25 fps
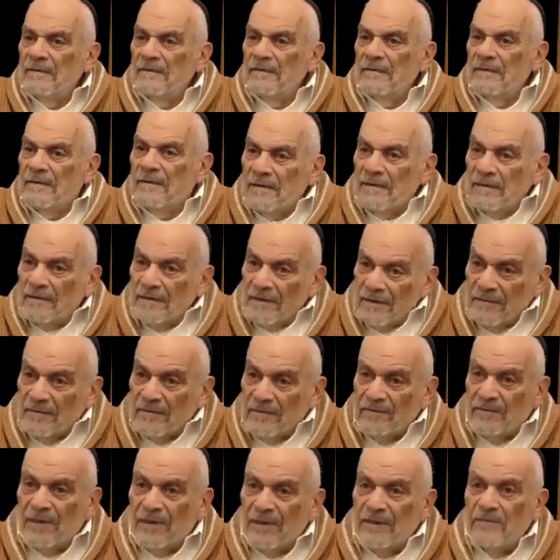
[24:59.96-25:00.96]
Killing
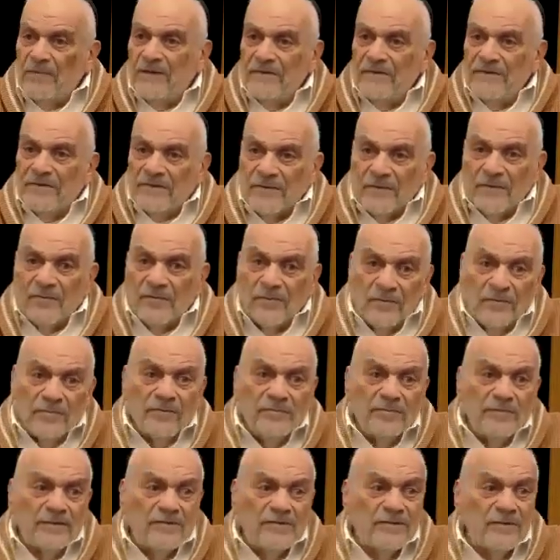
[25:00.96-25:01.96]
babies in the
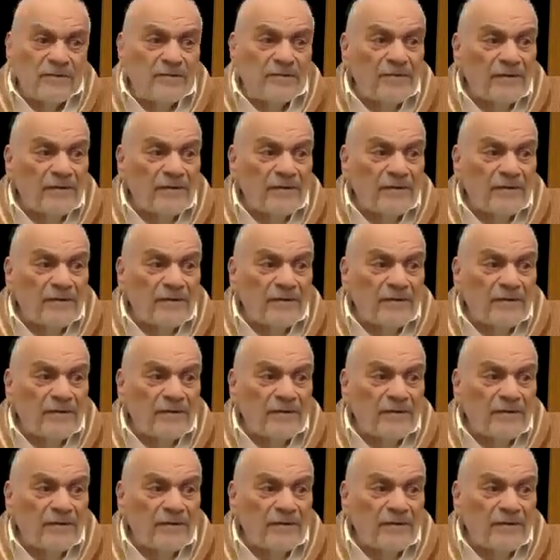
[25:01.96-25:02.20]
womb is a good